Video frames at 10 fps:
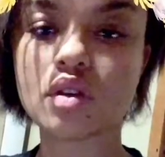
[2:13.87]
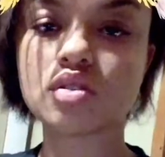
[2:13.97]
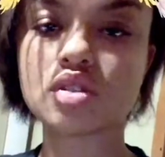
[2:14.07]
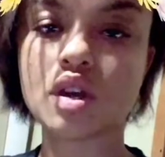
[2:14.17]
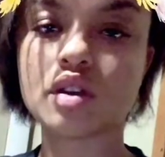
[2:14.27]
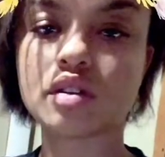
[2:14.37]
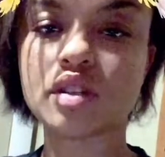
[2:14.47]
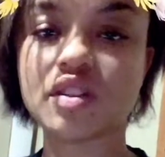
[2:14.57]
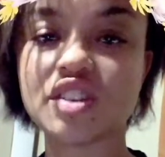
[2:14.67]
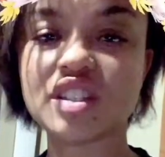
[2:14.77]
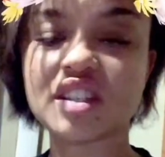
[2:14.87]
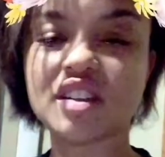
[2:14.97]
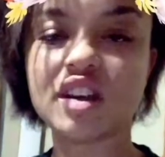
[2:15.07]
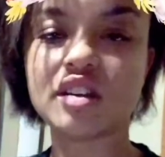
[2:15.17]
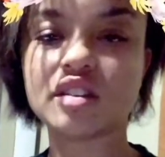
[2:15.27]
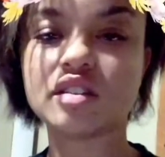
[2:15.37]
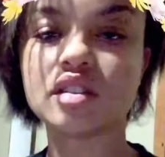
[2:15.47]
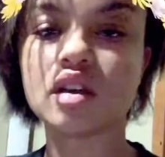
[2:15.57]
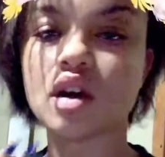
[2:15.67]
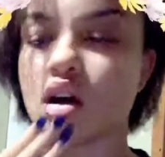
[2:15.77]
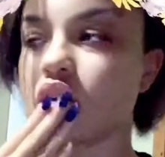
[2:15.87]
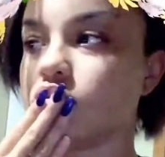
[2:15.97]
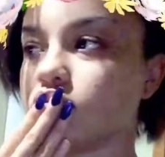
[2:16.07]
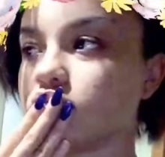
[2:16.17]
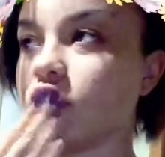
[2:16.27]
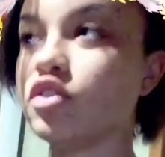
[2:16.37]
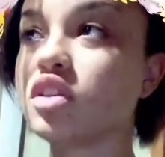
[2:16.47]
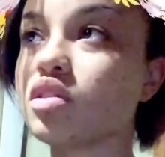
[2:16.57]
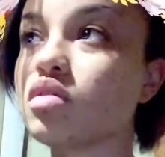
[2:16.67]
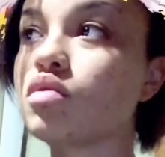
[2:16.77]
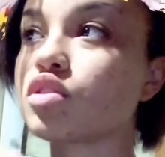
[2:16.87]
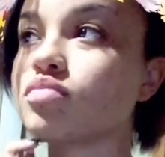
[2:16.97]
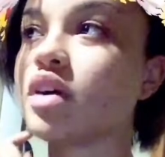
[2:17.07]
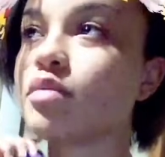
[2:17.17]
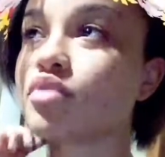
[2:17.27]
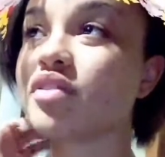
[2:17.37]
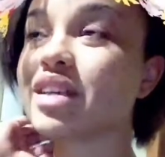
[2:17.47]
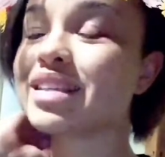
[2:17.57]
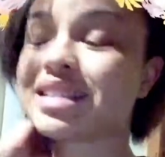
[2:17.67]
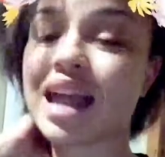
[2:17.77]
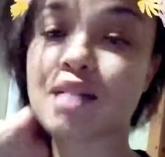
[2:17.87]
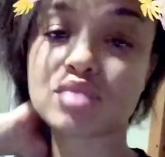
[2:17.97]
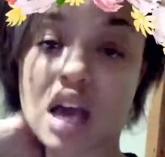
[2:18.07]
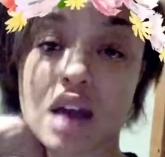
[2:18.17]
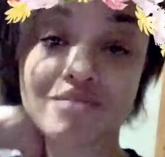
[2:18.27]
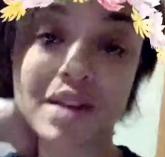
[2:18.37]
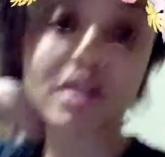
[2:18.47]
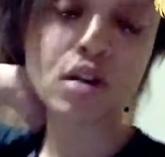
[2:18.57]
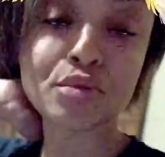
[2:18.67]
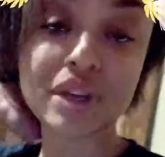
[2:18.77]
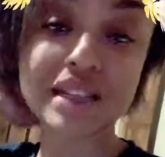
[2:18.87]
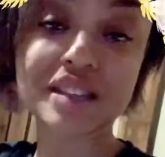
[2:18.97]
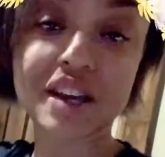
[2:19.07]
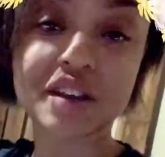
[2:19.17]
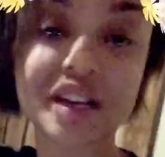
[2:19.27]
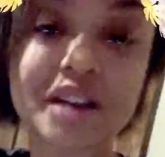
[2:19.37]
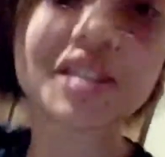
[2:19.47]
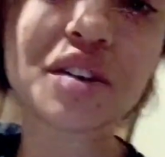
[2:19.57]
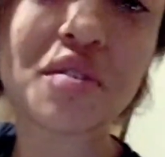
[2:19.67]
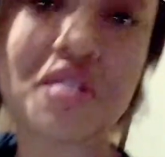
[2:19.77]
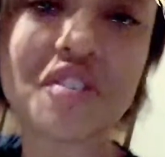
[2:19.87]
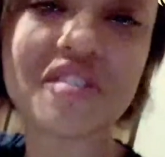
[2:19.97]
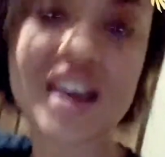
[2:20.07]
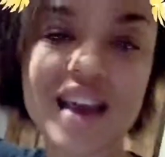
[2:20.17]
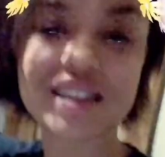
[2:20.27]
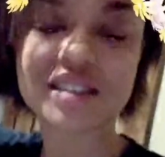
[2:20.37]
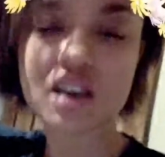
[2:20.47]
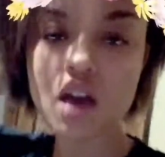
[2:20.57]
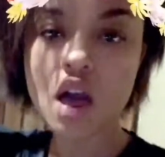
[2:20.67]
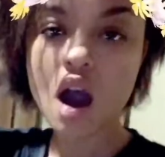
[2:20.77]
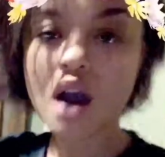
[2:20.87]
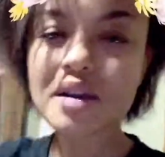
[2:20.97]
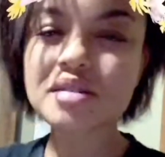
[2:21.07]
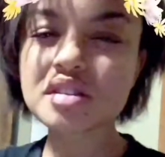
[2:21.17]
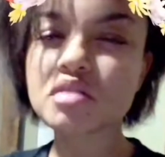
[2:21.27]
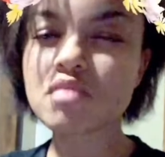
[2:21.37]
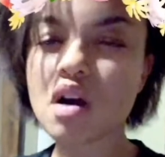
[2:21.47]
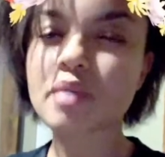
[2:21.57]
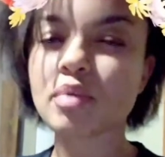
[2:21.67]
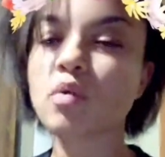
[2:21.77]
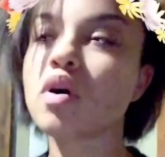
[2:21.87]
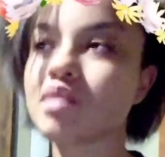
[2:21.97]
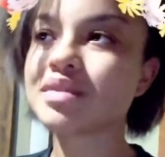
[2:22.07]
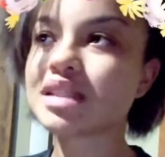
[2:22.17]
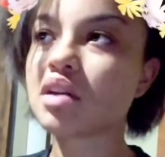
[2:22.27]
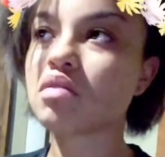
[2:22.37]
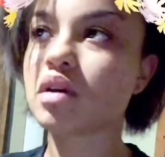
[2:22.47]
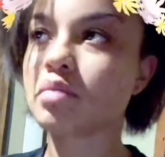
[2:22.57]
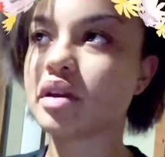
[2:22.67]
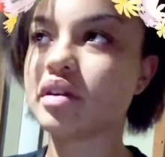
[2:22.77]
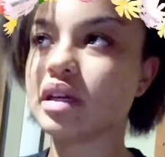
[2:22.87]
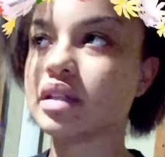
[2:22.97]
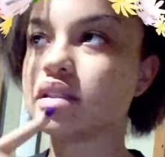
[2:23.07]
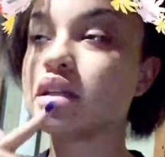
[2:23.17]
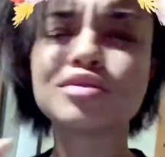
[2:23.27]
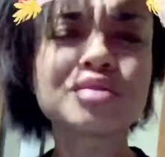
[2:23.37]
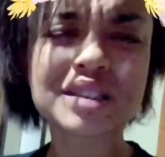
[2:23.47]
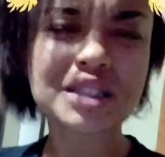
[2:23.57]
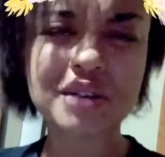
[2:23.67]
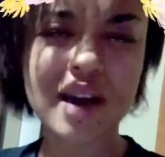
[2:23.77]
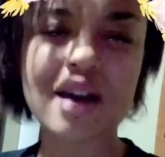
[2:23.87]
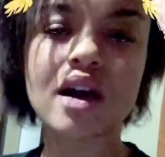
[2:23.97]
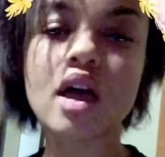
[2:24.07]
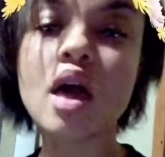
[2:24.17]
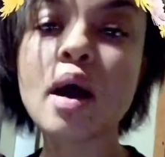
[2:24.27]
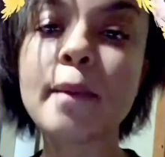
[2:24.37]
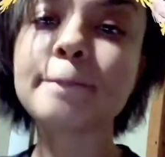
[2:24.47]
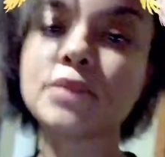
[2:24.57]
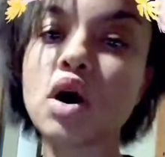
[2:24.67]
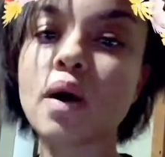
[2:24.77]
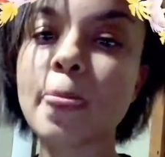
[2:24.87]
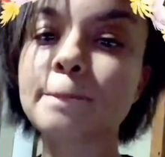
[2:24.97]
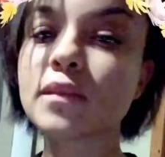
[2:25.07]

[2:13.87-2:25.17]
So if you didn't know, if you did not watch my previous Snapchat, maybe a couple days ago, you know, I was going on a rant. I was on my, well, I'm still on my period. Not that you care, but